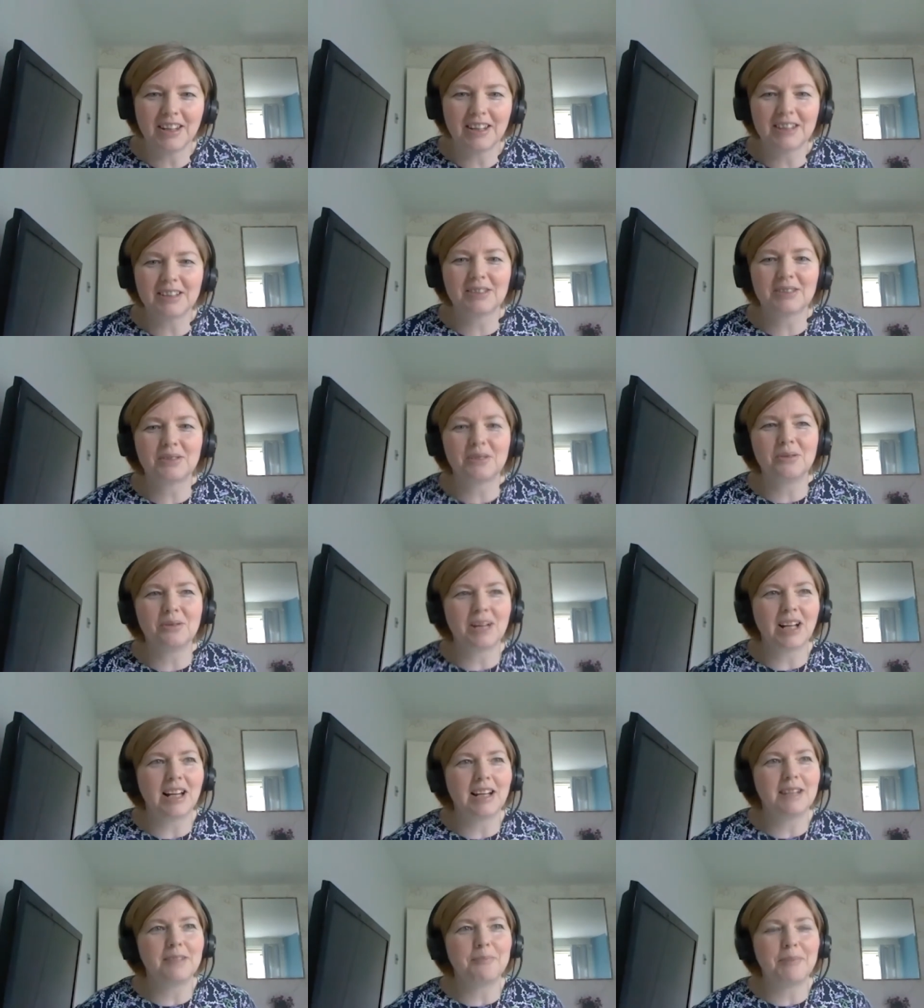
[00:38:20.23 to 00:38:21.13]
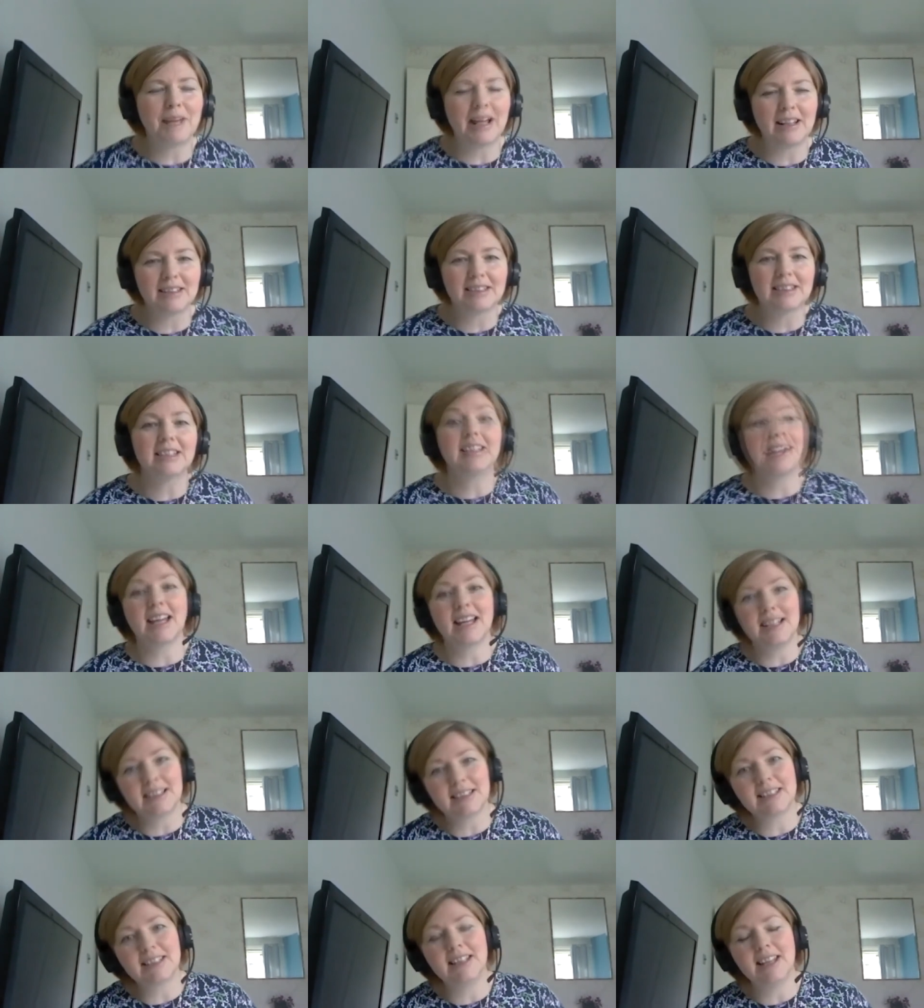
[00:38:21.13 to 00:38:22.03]
and the school kind of battles
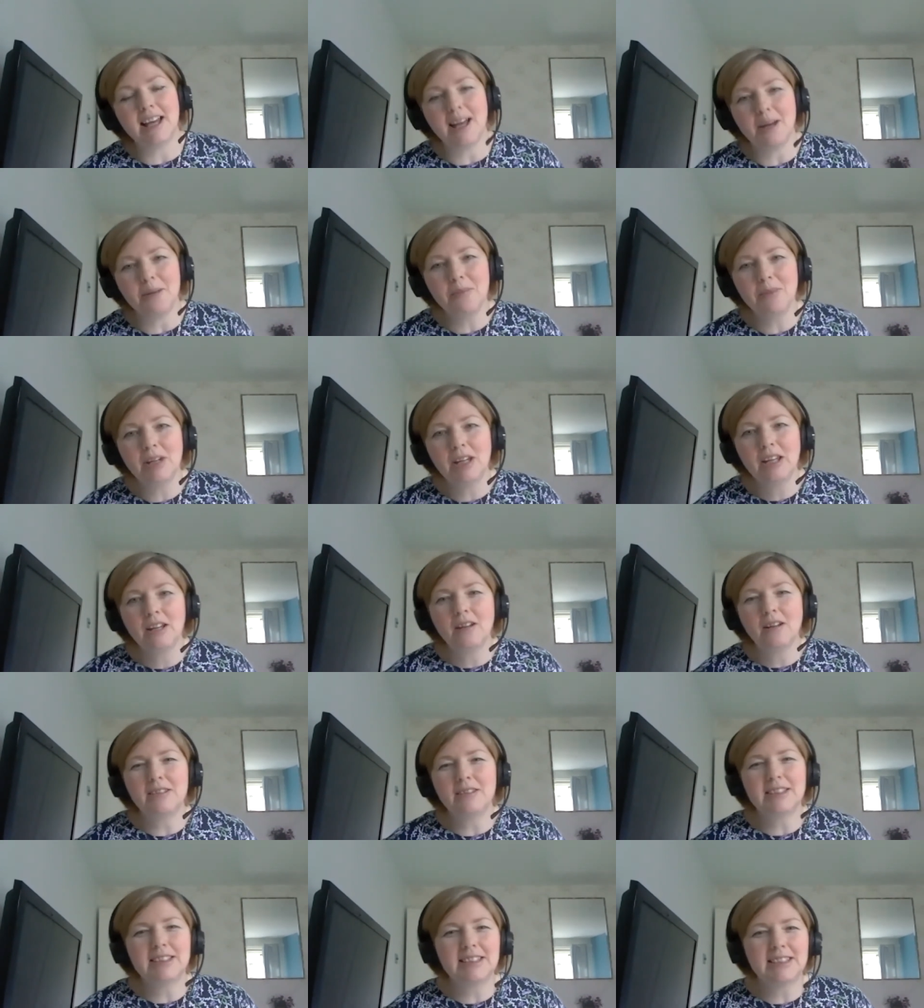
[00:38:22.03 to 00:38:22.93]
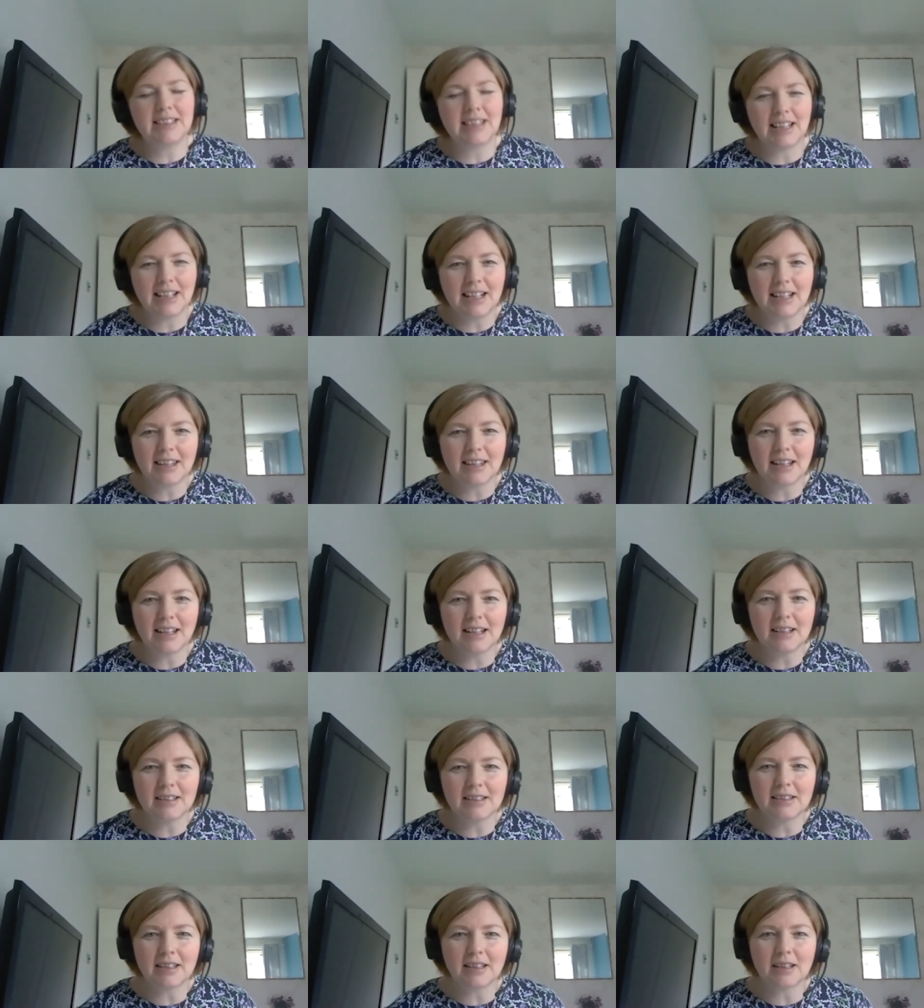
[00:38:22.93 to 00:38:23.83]
against them on silly
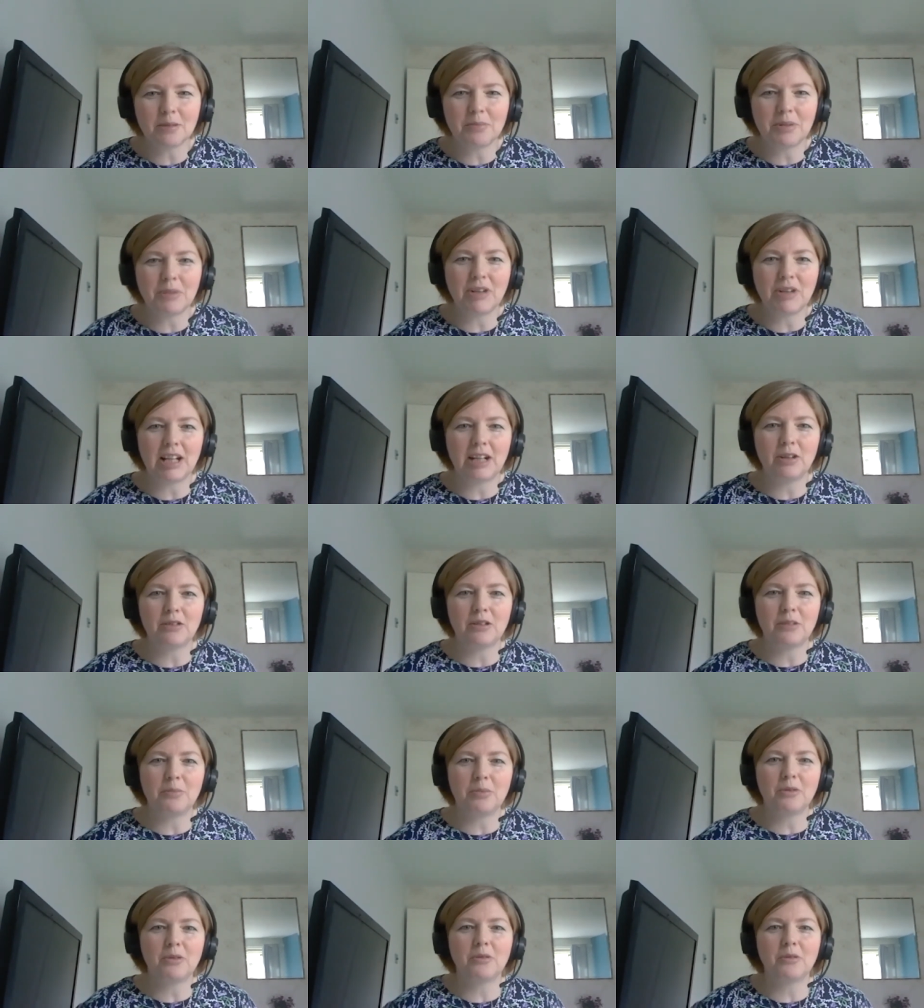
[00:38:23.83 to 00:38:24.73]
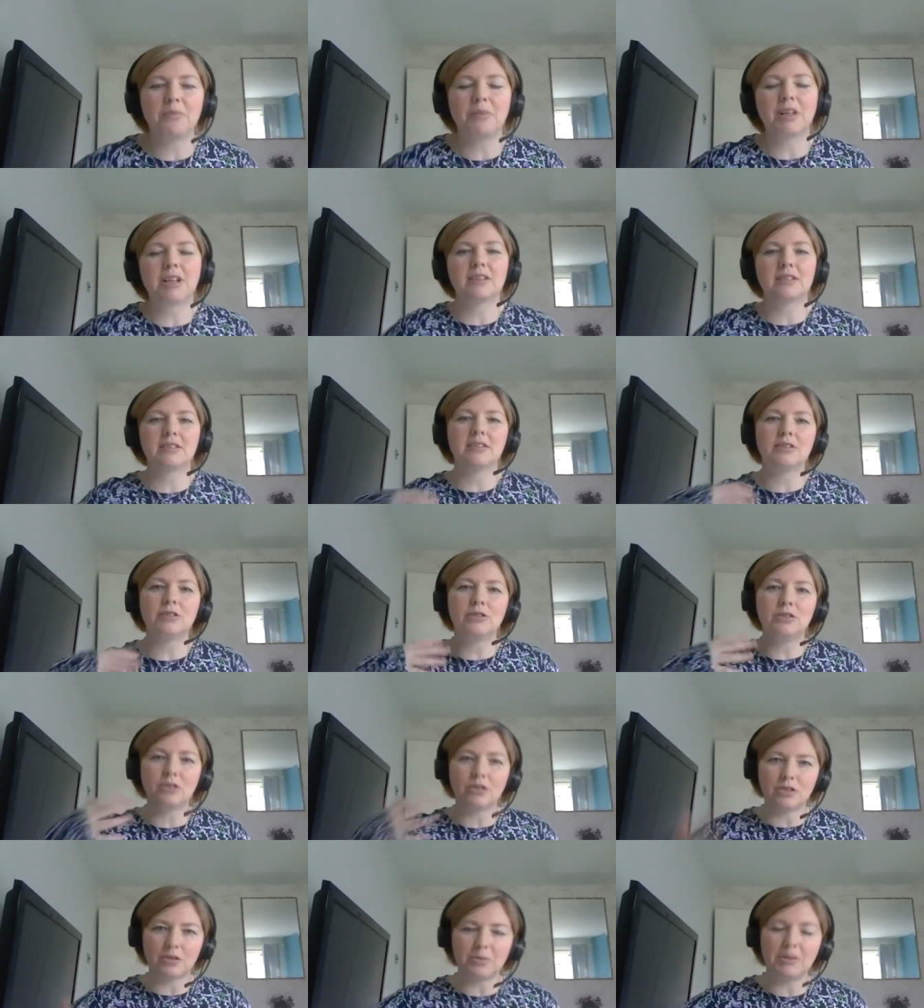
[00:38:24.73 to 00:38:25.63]
things that can be really unimportant because there's
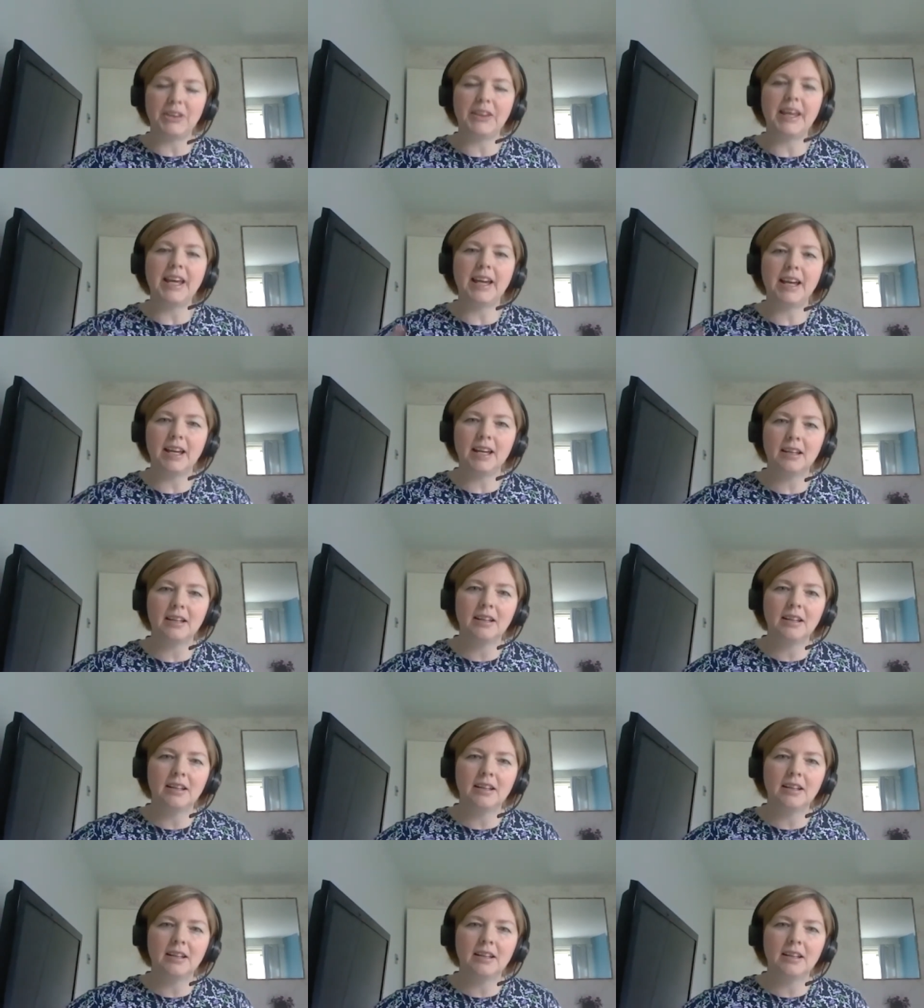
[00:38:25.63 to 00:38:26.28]
judgment there,